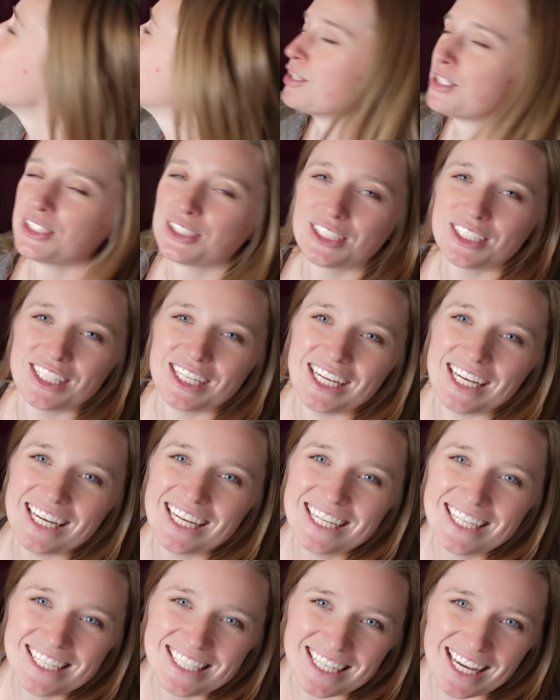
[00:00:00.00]
There is an
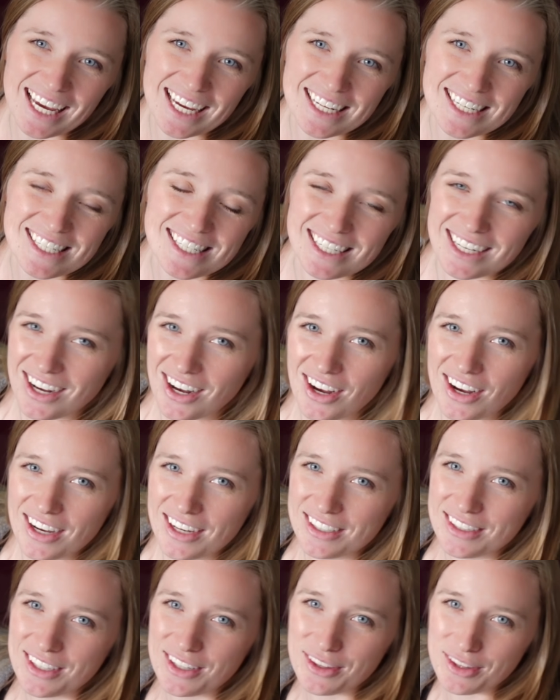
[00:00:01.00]
indent
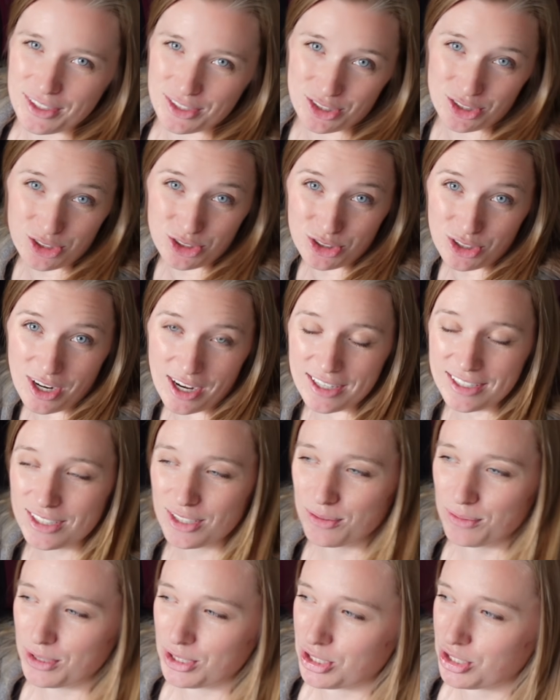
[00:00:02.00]
on the strut,
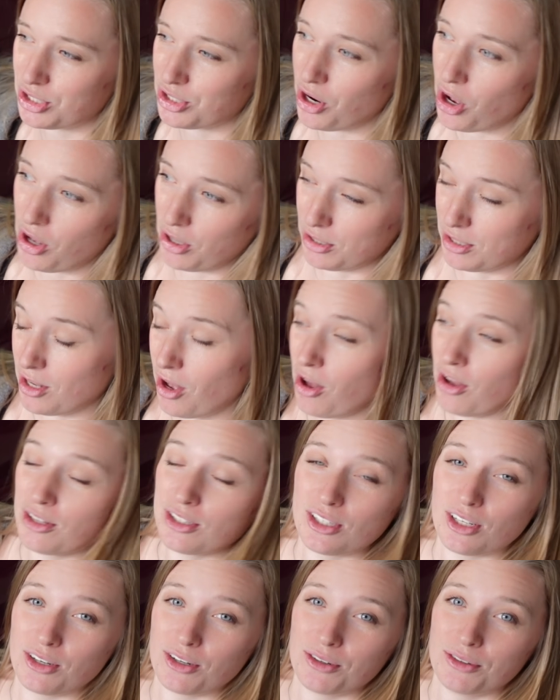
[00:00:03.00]
which
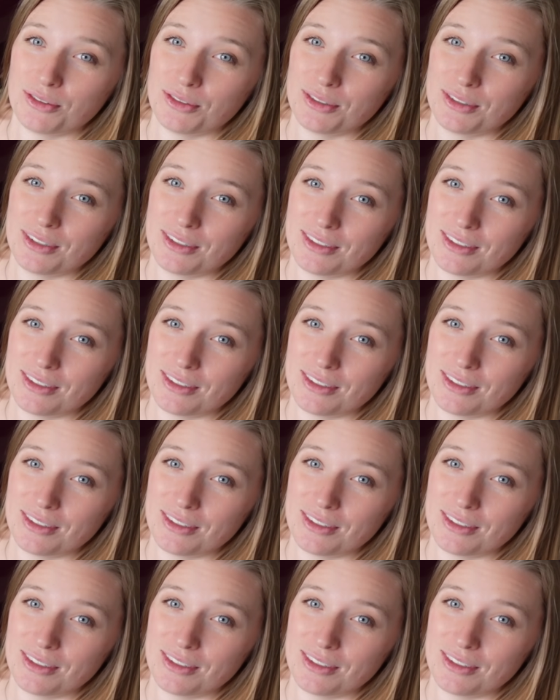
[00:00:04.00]
also